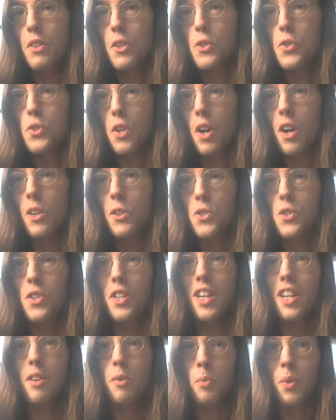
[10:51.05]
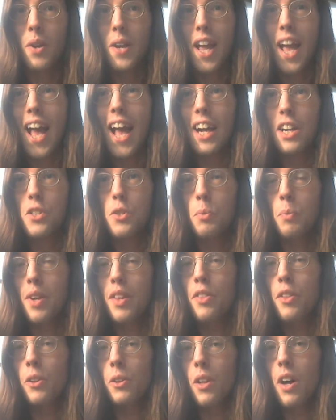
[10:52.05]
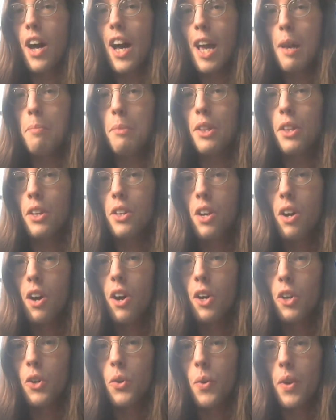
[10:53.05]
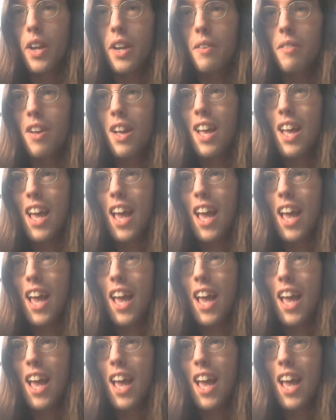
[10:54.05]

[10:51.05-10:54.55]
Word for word: The salts in it react with the lime in the concrete